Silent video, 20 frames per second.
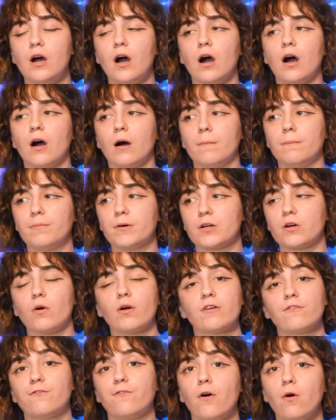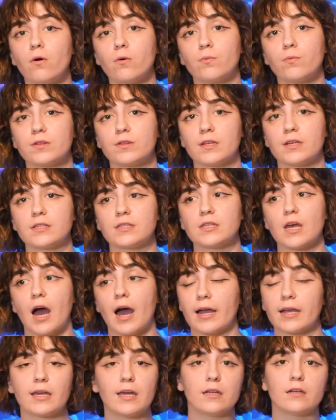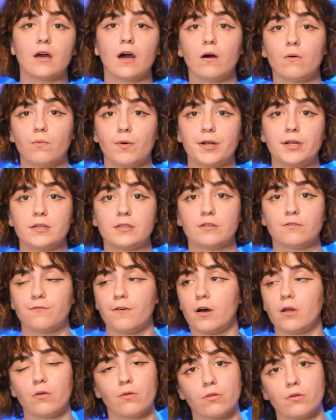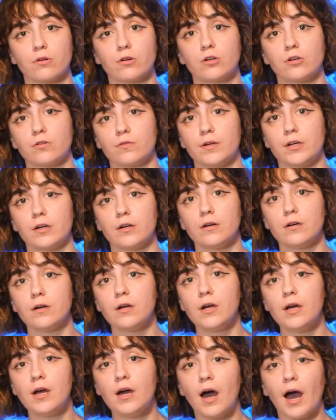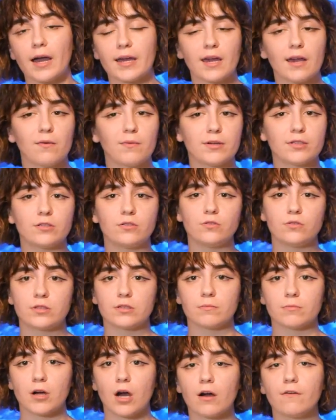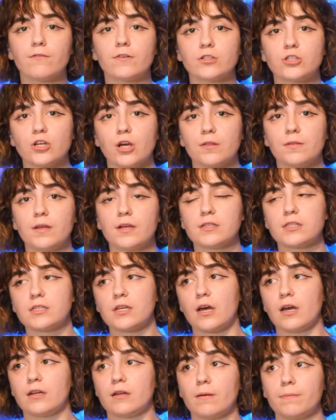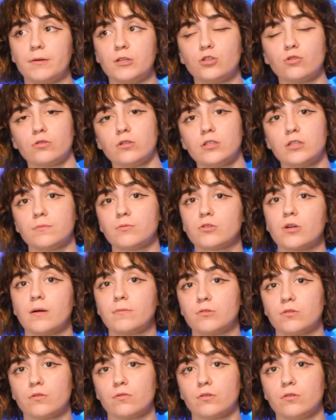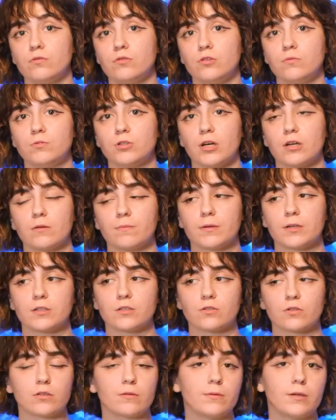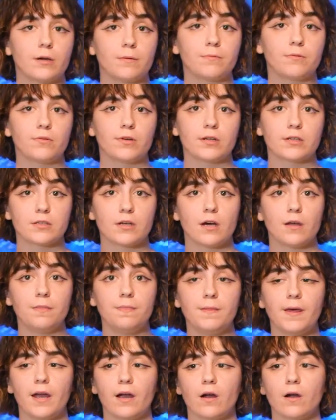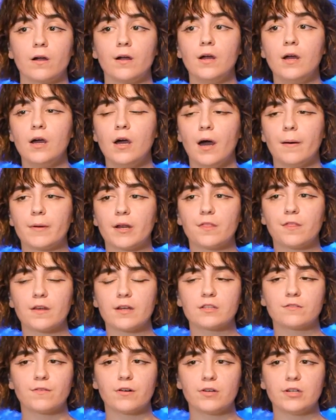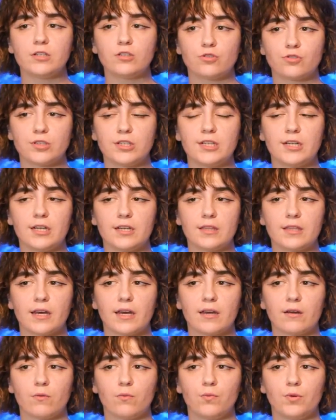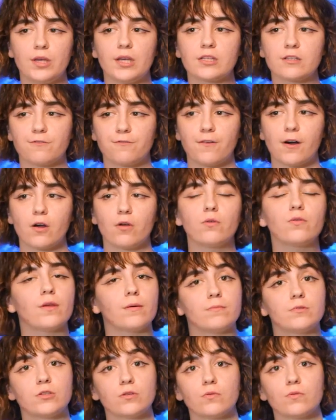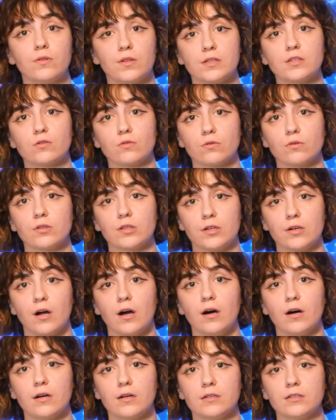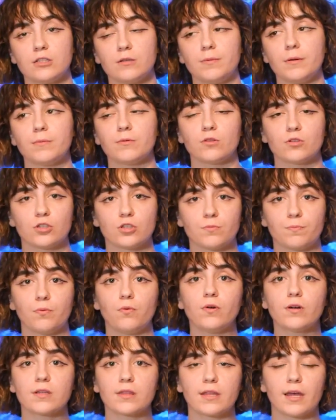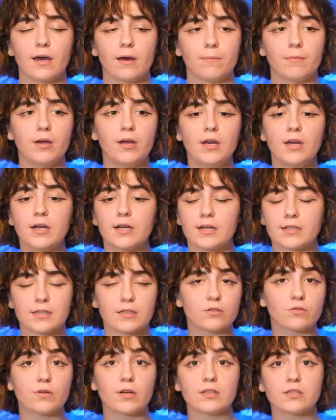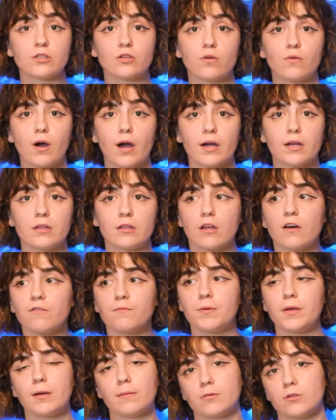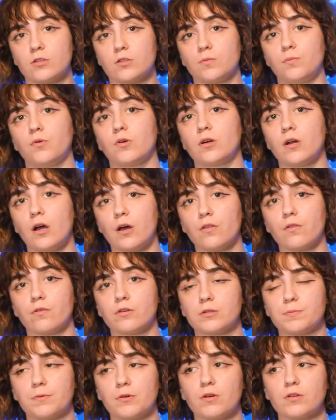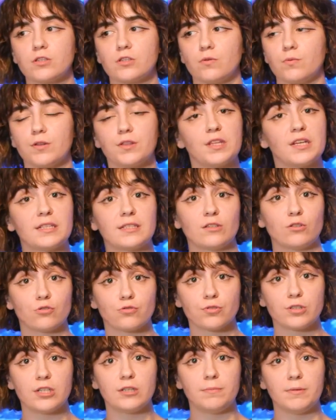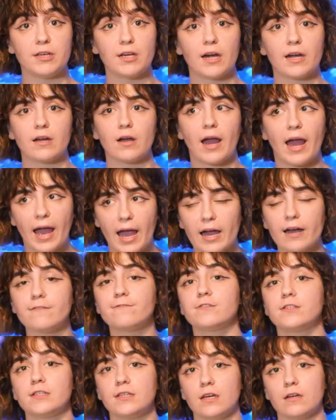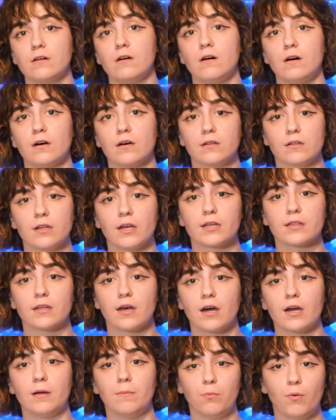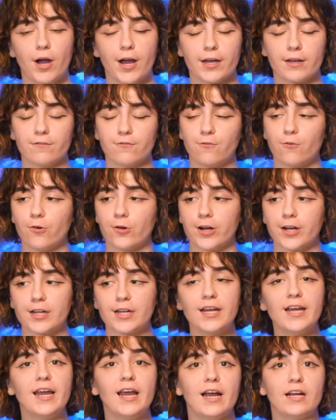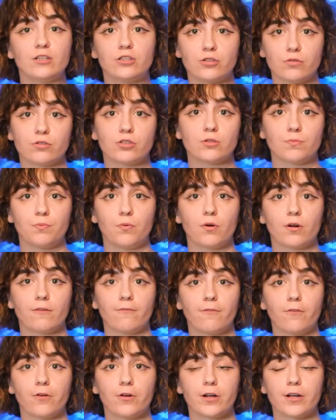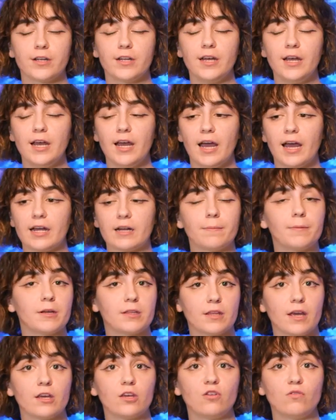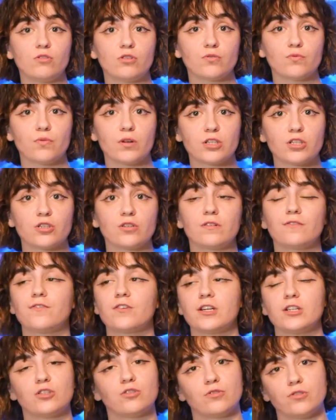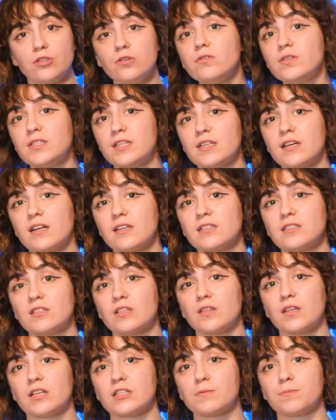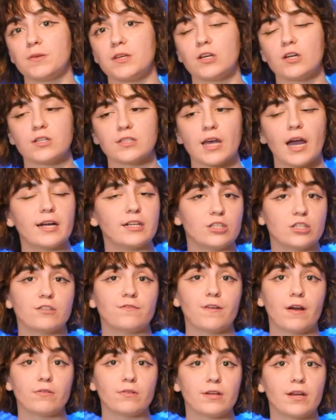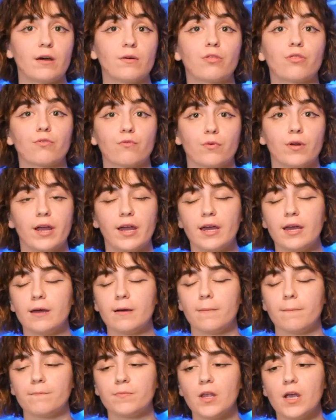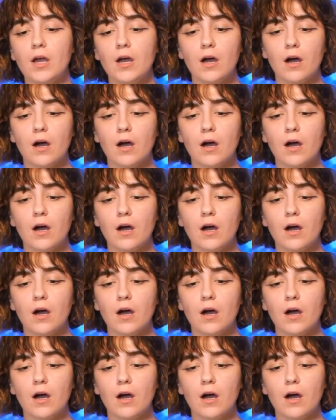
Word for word: Um, but going forward with this, I cannot wait to follow their career. I can't wait to do some coverage on this, and be sure to subscribe to their YouTube channel because they're going to be uploading a ton there. I mean, I think it's very intriguing that we get to follow them so this early on to be able to support them. Because as you guys know, I love being able to support others, but also when things intrigue me, I have to get on like the hype wagon for it and show support for it. And a big thank you to Richard for introducing us to this because I just found it out through him.